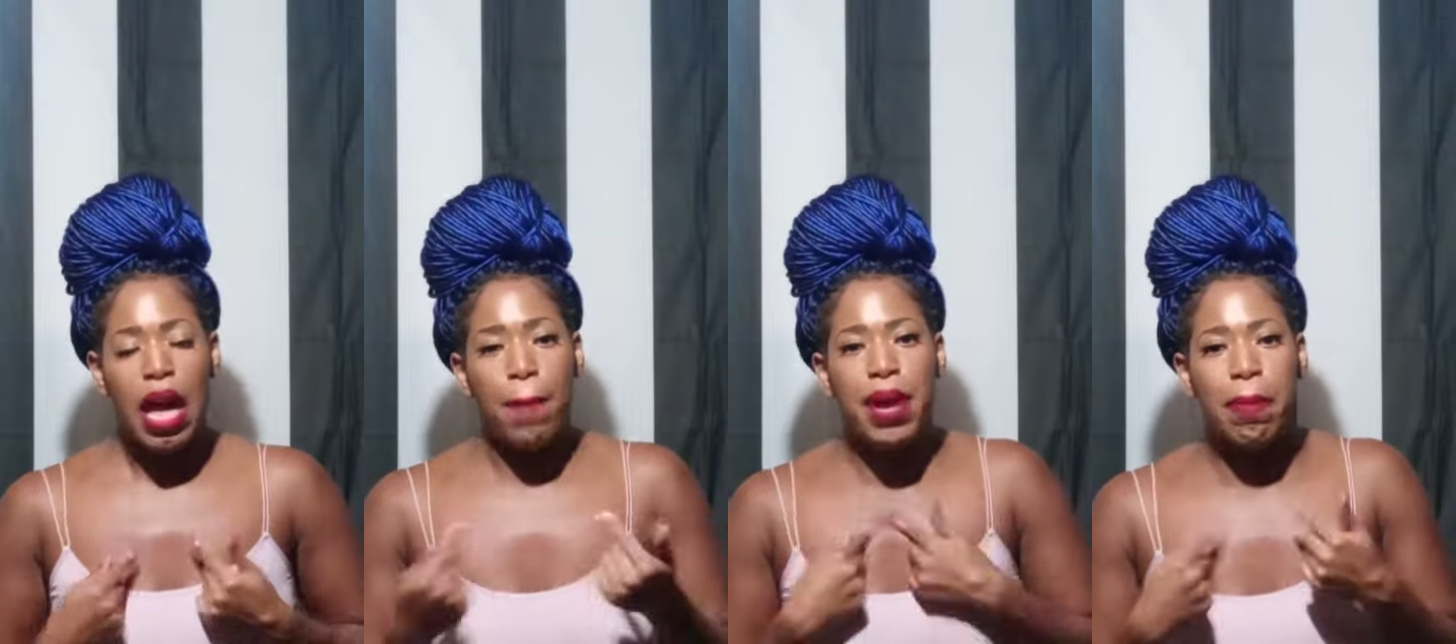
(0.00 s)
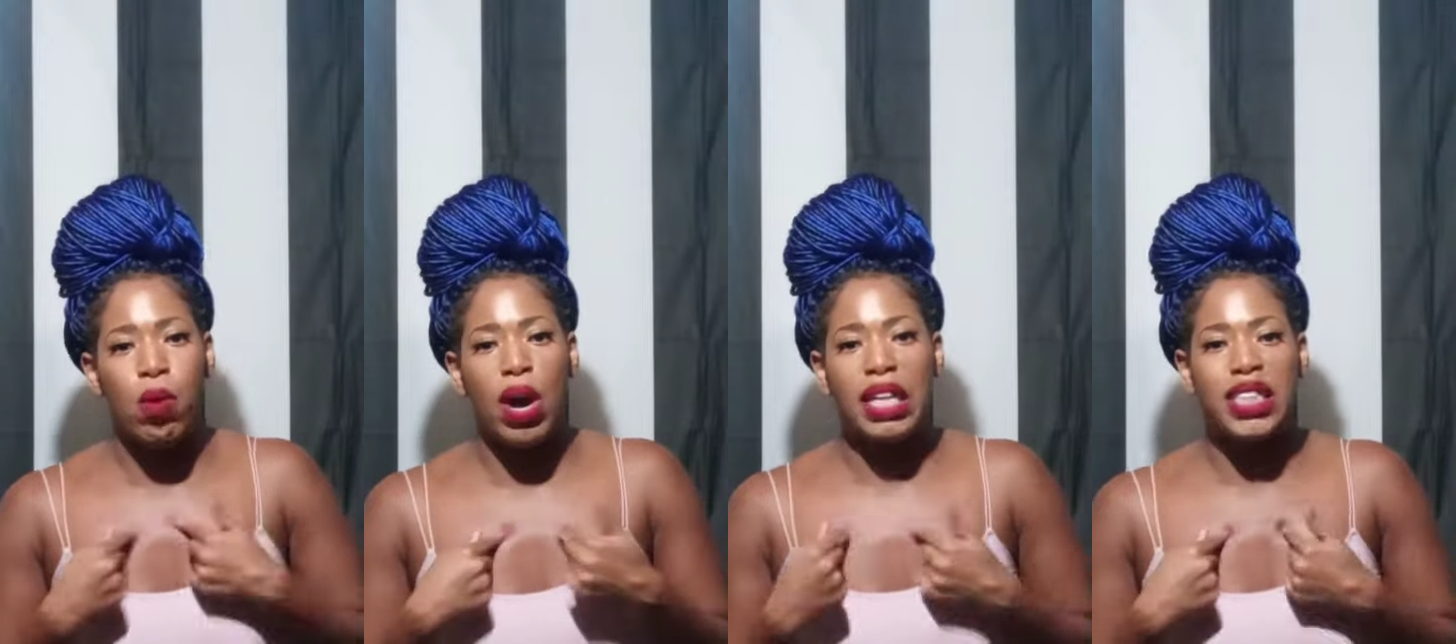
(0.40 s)
And
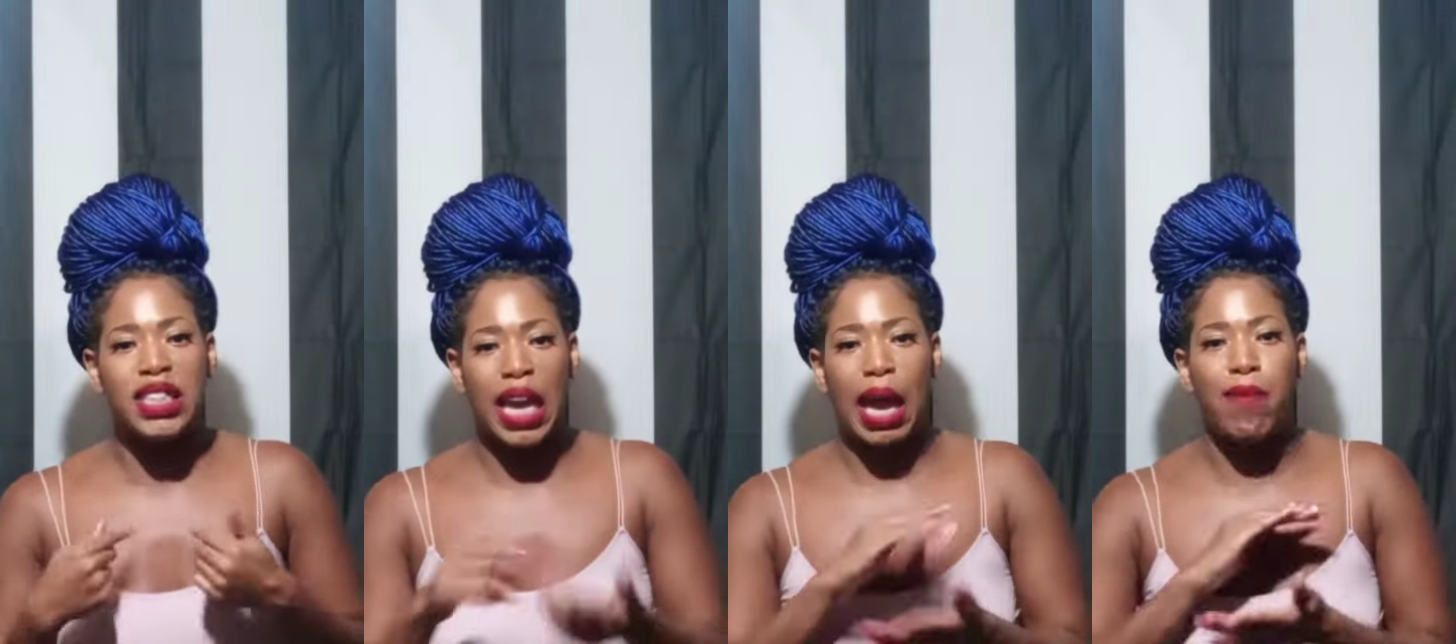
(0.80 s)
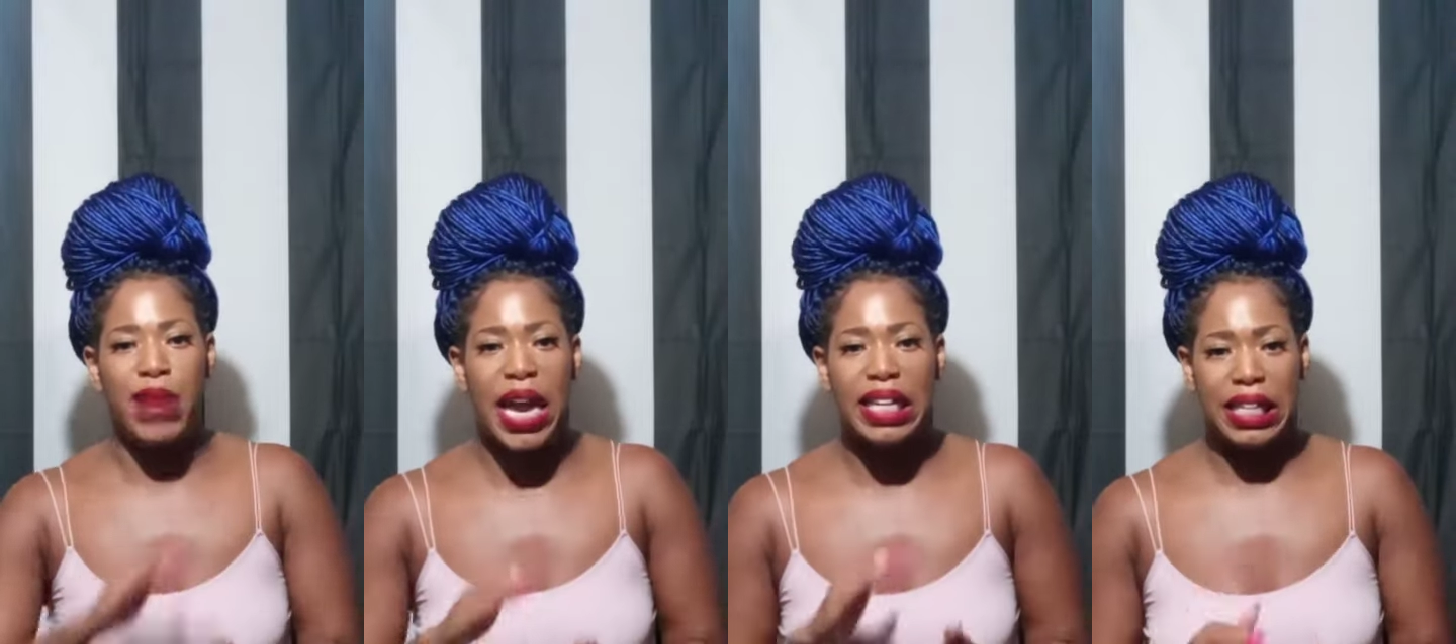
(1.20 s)
people wanted to take
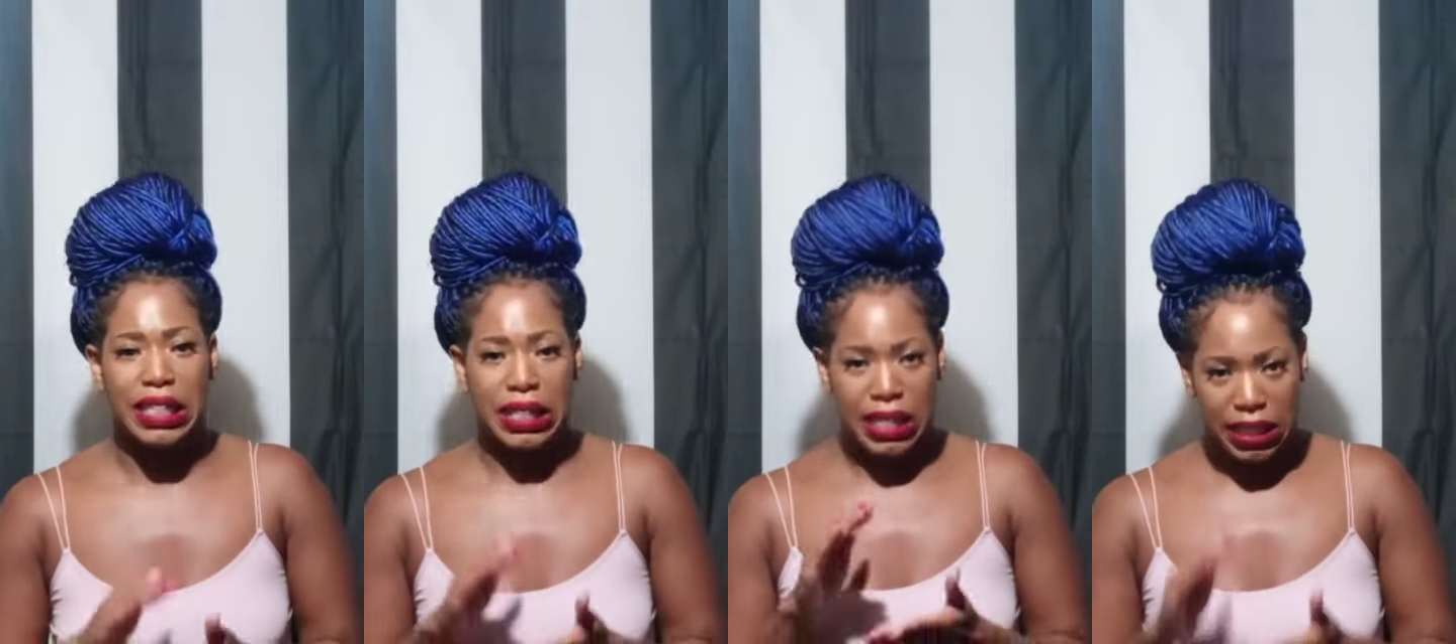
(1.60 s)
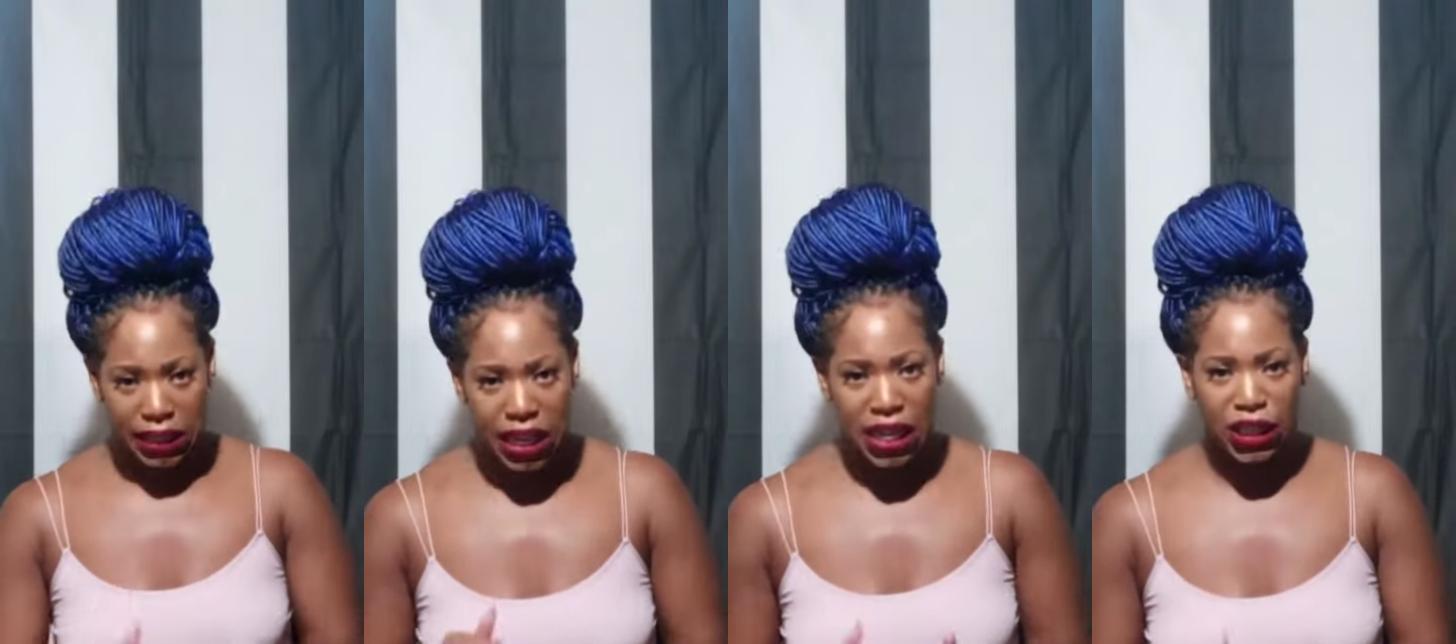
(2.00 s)

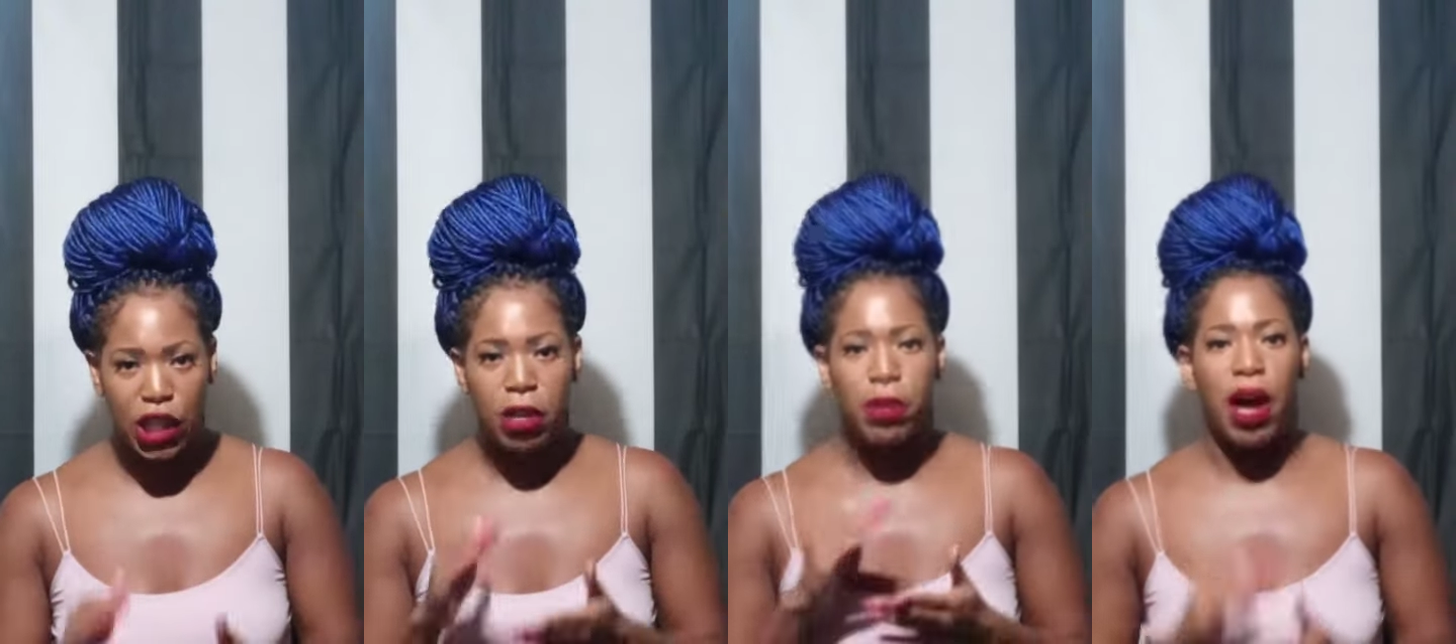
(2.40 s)
advantage